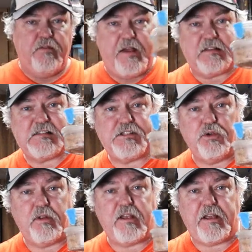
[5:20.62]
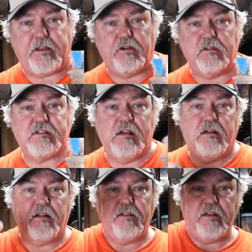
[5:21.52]
That's two of the geckos.
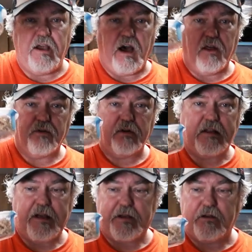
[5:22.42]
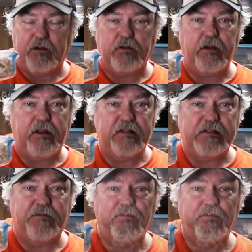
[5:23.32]
The other gecko is a